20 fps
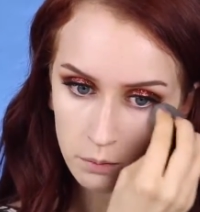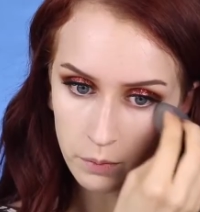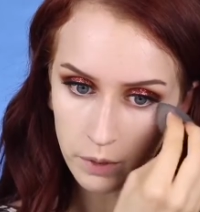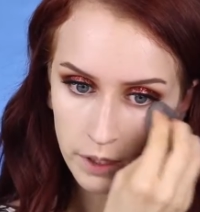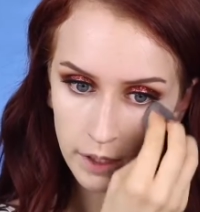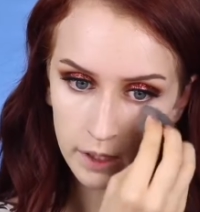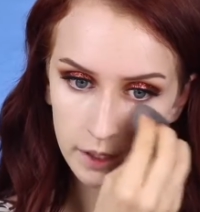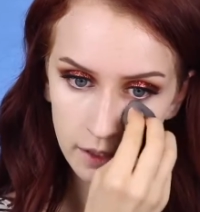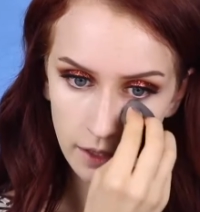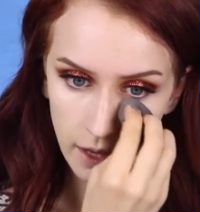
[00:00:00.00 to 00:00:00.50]

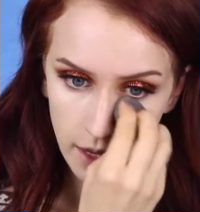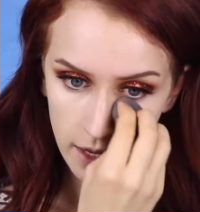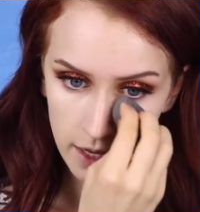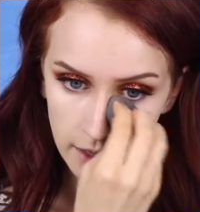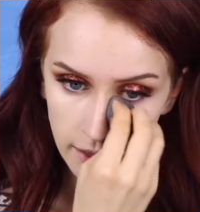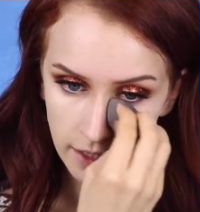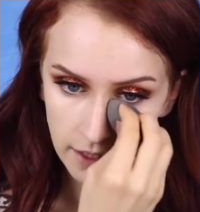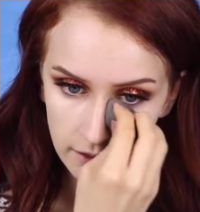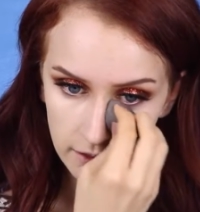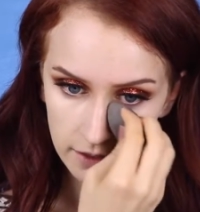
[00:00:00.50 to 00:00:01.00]
But
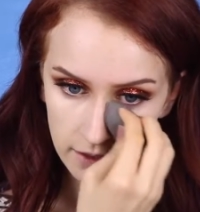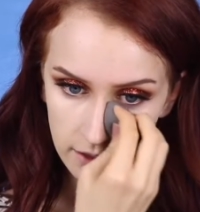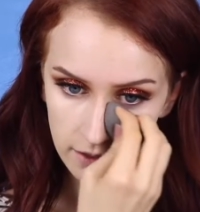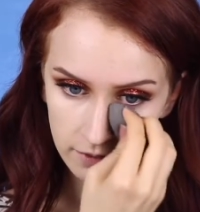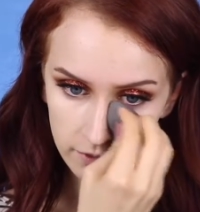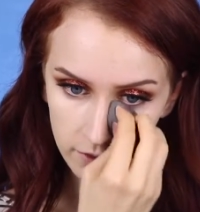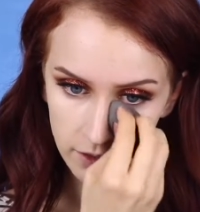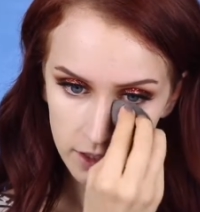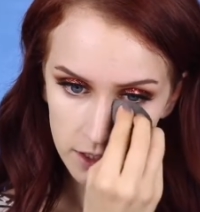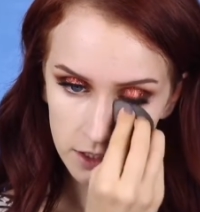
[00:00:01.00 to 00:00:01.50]
I like the
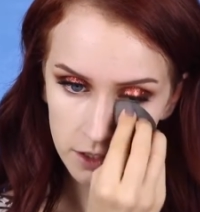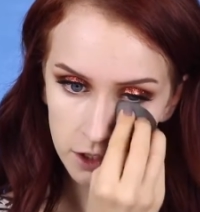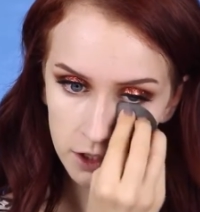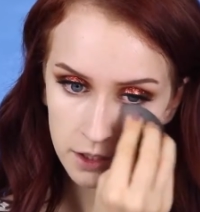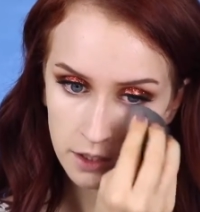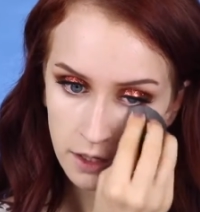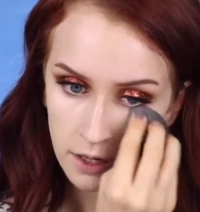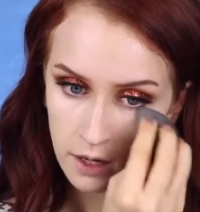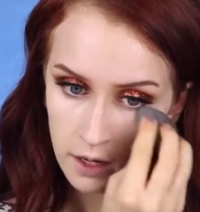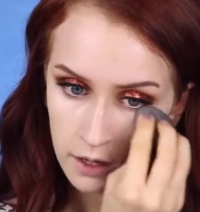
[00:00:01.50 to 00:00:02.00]

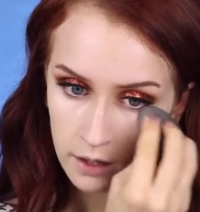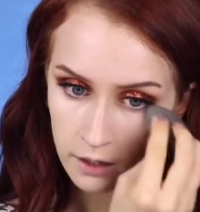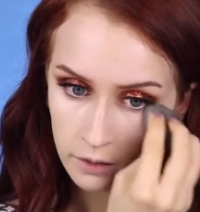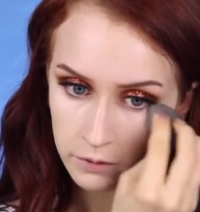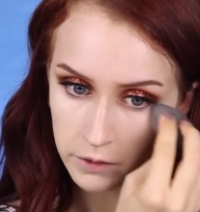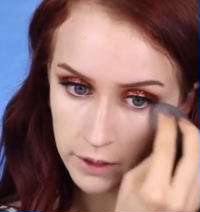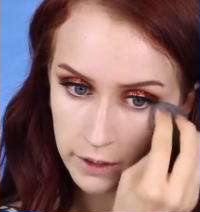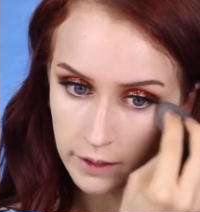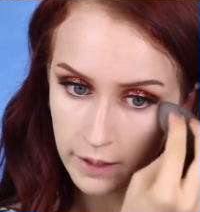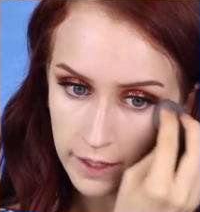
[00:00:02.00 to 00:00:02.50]
coverage,
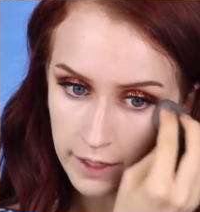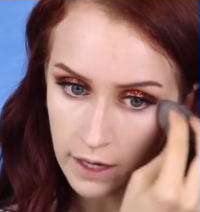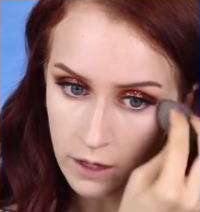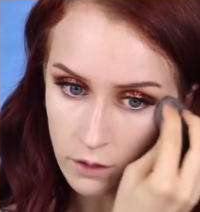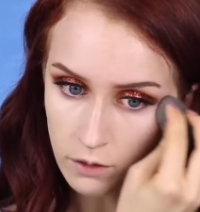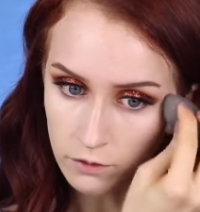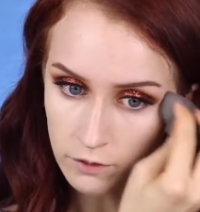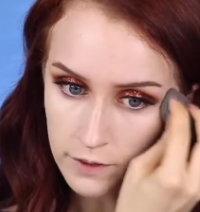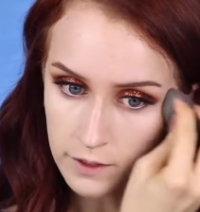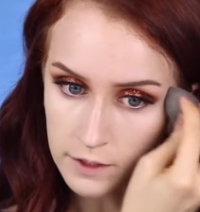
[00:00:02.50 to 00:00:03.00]
really like
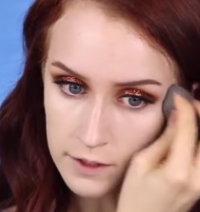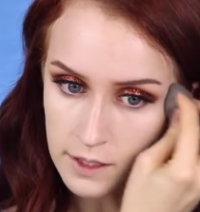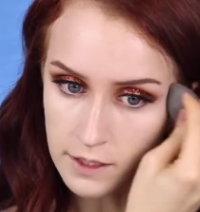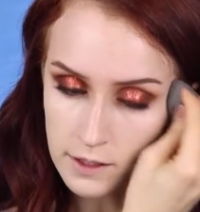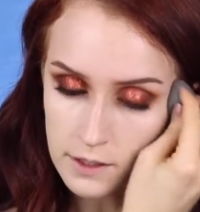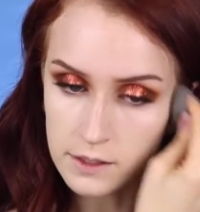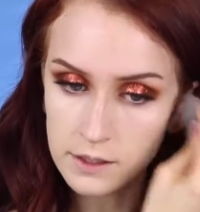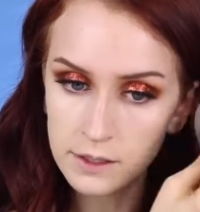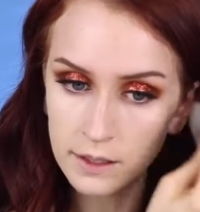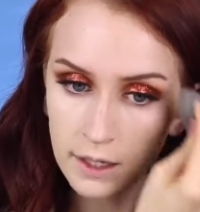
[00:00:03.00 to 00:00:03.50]
how it feels on
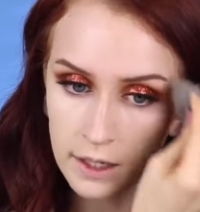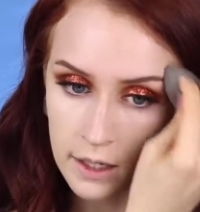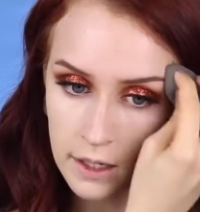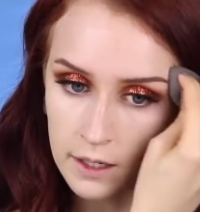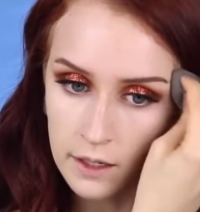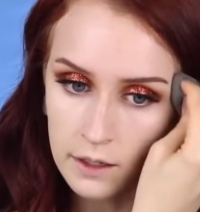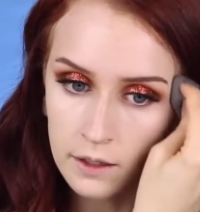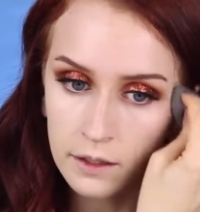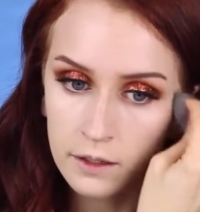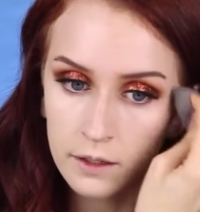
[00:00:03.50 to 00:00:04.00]
the
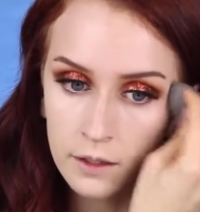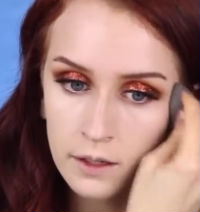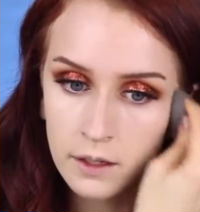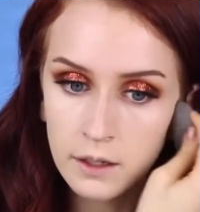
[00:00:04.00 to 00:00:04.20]
skin.